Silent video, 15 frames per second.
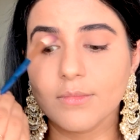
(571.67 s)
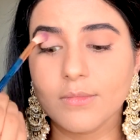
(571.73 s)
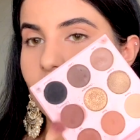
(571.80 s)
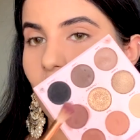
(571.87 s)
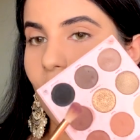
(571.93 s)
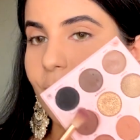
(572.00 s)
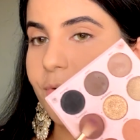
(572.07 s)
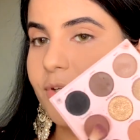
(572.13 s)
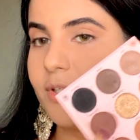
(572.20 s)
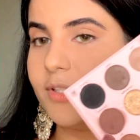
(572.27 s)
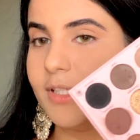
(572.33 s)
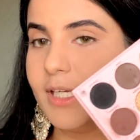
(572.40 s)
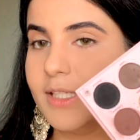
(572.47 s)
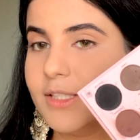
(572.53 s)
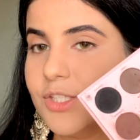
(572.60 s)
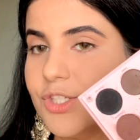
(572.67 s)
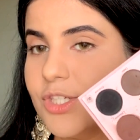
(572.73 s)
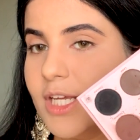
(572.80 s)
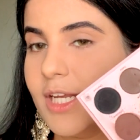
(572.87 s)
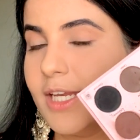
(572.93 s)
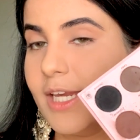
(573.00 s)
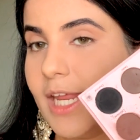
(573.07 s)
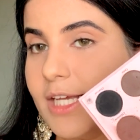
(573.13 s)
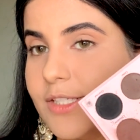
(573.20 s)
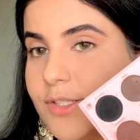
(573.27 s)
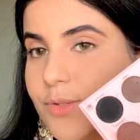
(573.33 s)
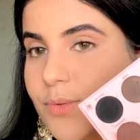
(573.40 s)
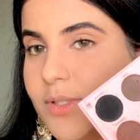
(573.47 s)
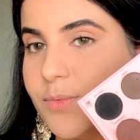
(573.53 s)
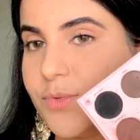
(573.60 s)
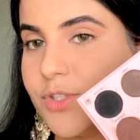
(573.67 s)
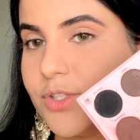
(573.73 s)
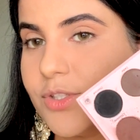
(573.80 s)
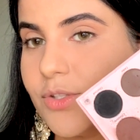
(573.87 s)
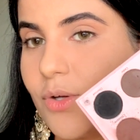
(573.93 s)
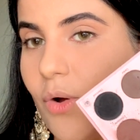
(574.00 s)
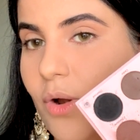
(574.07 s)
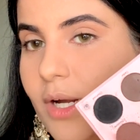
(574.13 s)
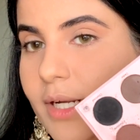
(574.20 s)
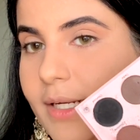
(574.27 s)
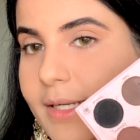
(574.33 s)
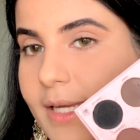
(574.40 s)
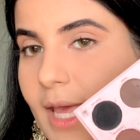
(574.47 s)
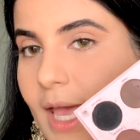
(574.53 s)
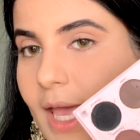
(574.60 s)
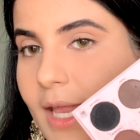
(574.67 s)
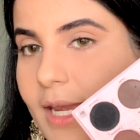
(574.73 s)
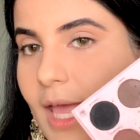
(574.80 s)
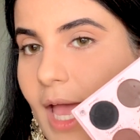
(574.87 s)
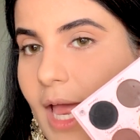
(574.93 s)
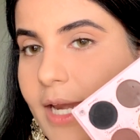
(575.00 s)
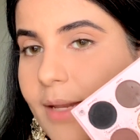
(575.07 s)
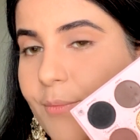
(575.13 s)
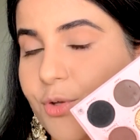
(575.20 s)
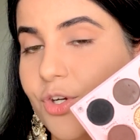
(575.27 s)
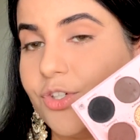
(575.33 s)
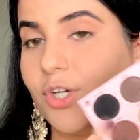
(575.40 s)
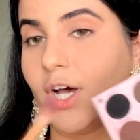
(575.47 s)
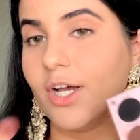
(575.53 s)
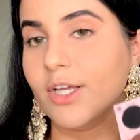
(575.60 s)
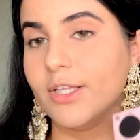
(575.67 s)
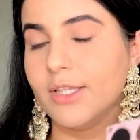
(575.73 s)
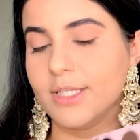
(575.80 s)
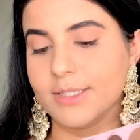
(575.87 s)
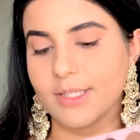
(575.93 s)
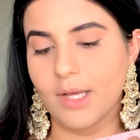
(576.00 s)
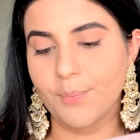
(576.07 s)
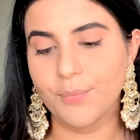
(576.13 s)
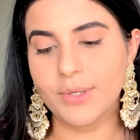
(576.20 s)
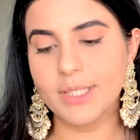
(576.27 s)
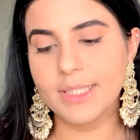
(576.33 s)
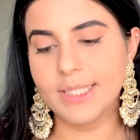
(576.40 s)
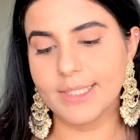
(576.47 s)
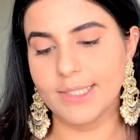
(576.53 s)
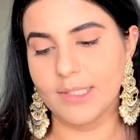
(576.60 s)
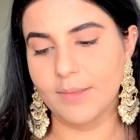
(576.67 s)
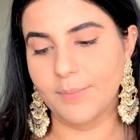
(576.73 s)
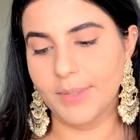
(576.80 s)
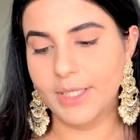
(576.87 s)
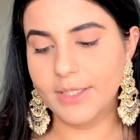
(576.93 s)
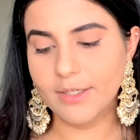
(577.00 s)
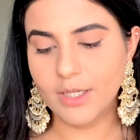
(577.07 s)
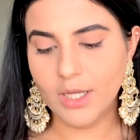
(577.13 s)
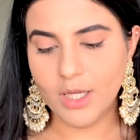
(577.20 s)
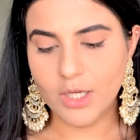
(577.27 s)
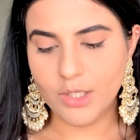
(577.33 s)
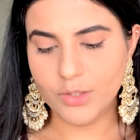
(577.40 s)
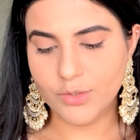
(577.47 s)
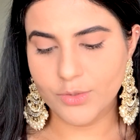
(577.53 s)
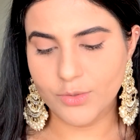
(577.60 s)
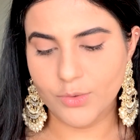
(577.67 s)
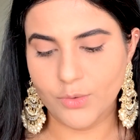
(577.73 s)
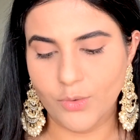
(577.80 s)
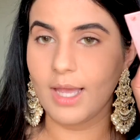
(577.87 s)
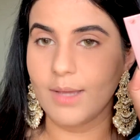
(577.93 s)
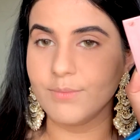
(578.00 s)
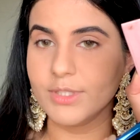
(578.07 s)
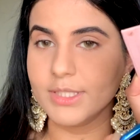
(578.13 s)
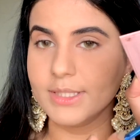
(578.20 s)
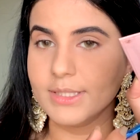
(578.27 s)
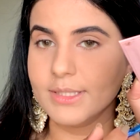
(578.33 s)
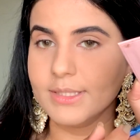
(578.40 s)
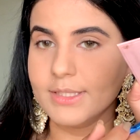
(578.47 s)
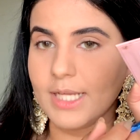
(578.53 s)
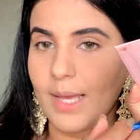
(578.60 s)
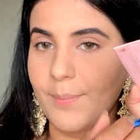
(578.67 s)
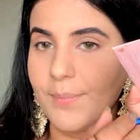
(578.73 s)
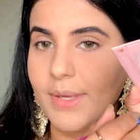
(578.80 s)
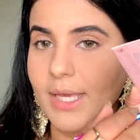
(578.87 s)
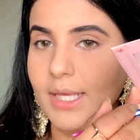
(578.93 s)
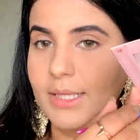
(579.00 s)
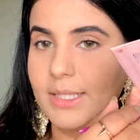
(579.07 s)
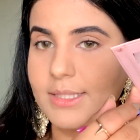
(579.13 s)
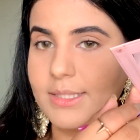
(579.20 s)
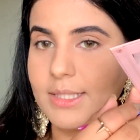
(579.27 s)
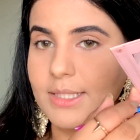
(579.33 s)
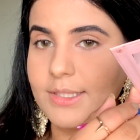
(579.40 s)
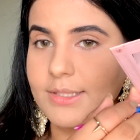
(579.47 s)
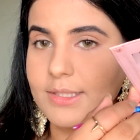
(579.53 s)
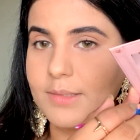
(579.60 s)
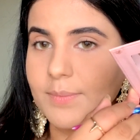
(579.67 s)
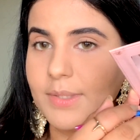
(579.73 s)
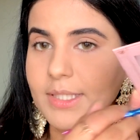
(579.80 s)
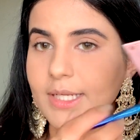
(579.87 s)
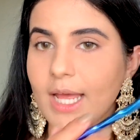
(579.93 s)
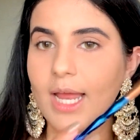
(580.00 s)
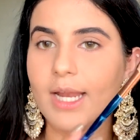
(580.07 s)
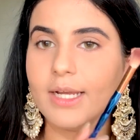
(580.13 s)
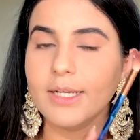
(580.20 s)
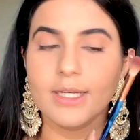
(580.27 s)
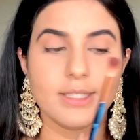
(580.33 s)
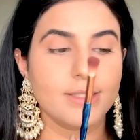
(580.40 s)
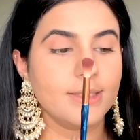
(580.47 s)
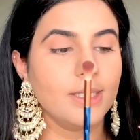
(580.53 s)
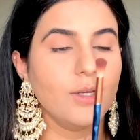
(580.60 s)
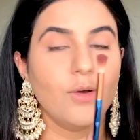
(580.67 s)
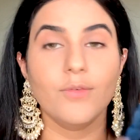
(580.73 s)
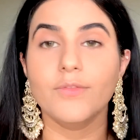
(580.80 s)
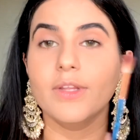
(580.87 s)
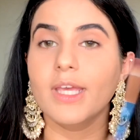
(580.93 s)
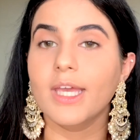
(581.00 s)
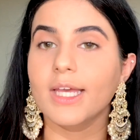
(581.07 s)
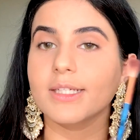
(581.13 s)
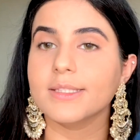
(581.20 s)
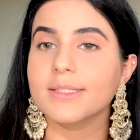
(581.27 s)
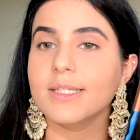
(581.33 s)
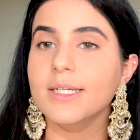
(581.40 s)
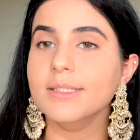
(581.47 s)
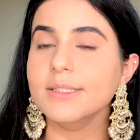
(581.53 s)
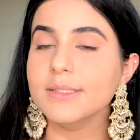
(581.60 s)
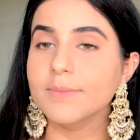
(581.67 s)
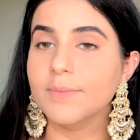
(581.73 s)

Now I'm going to take the shade next to it, which is called Tan, and I'm going to darken this up a little bit. So I'm just tapping this a little bit and dusting off the excess.